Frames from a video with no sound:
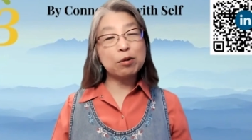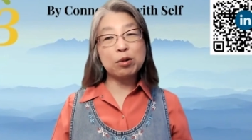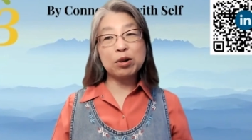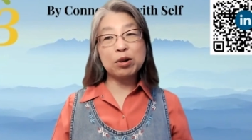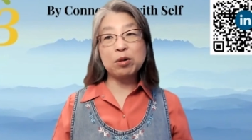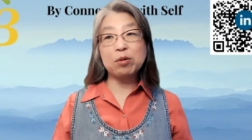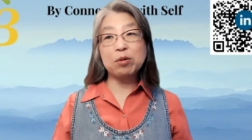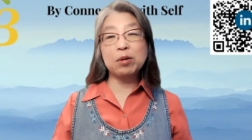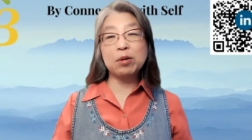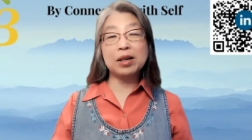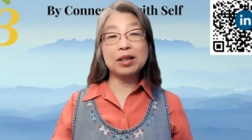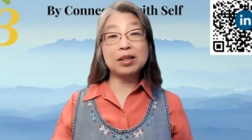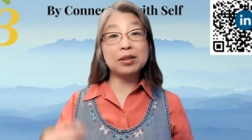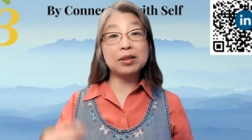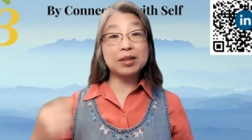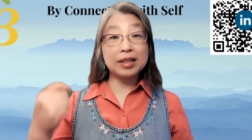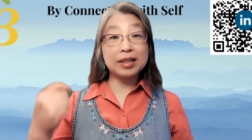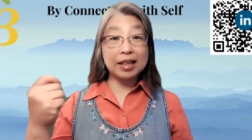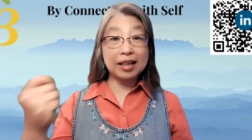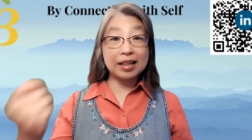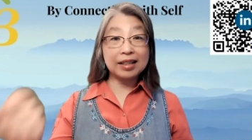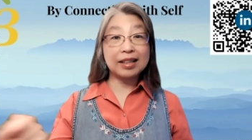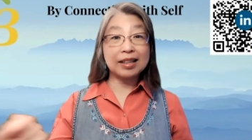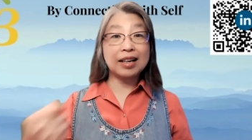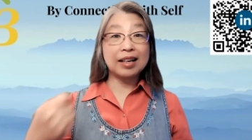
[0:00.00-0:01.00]
We want to
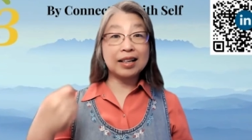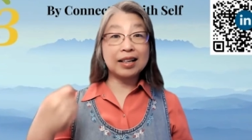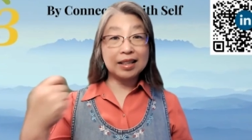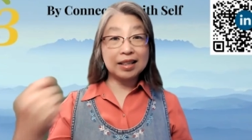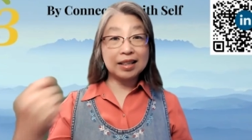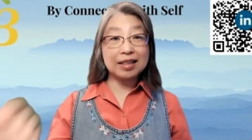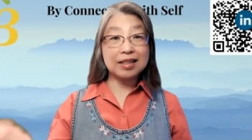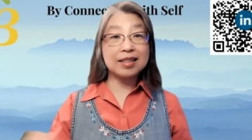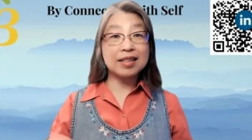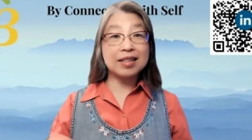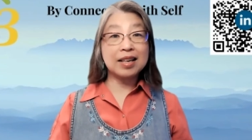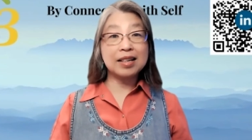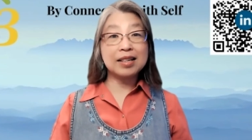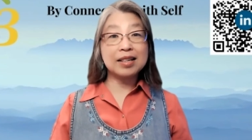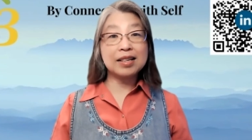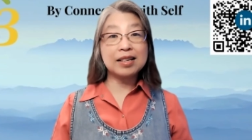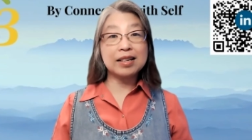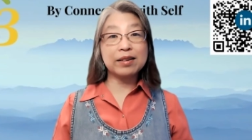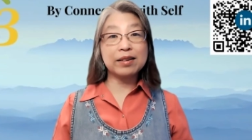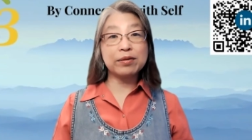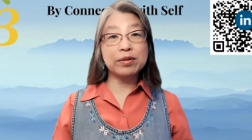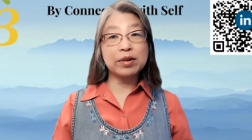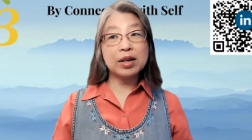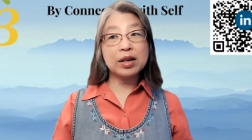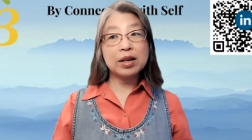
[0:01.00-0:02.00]
get that
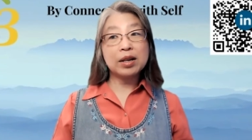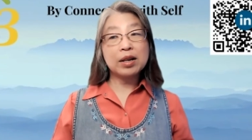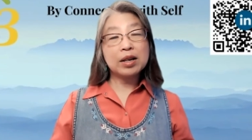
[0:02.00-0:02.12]
incentive.